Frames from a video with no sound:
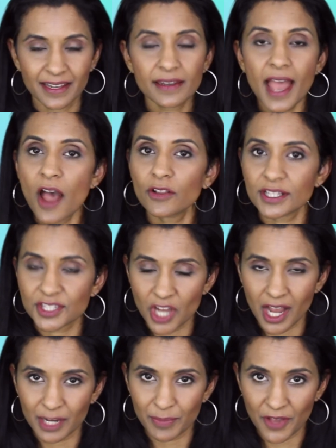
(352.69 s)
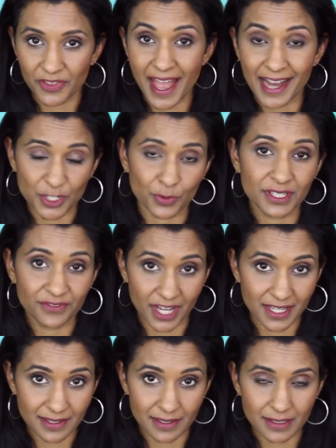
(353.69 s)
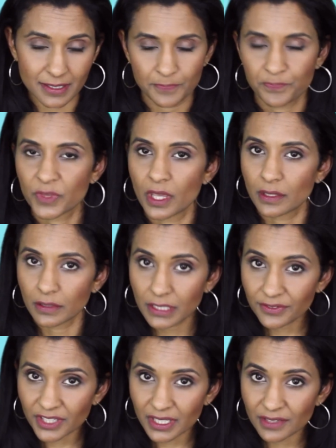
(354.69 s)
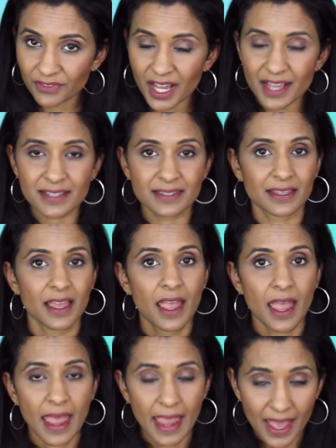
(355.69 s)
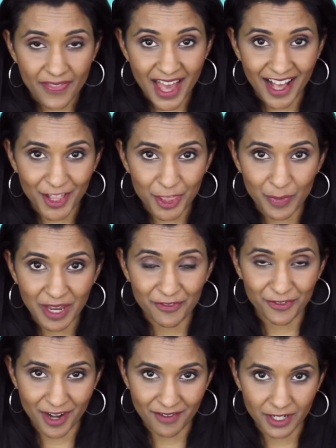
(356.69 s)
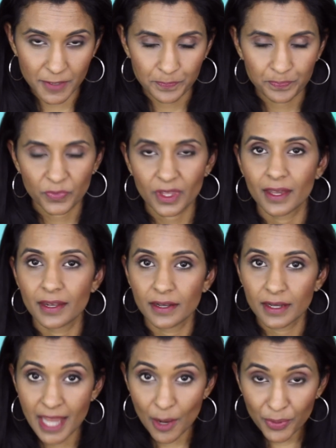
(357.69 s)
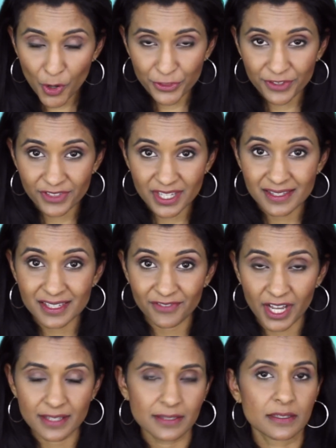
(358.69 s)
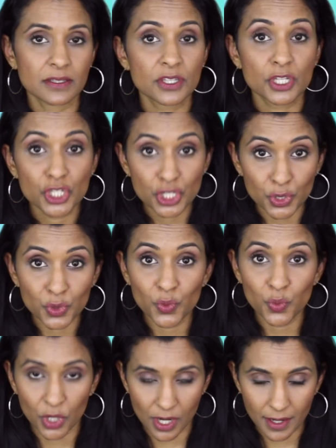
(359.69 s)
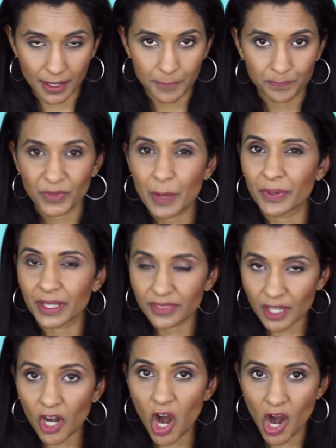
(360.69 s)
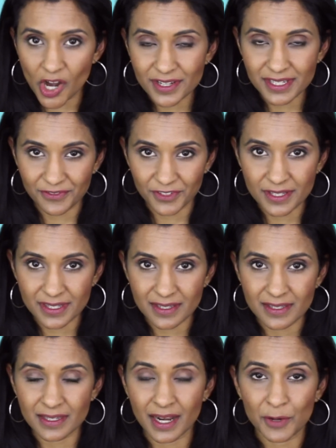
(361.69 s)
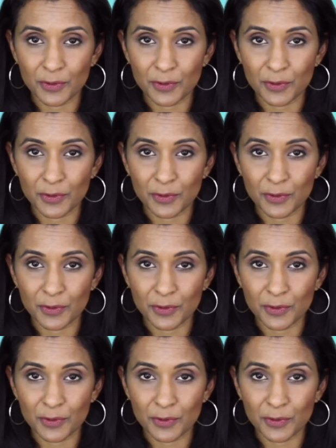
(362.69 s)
Now let's talk about the actual devices, the Livia device and the HealthMate Forever. Now both of these devices do work, but there are differences, and I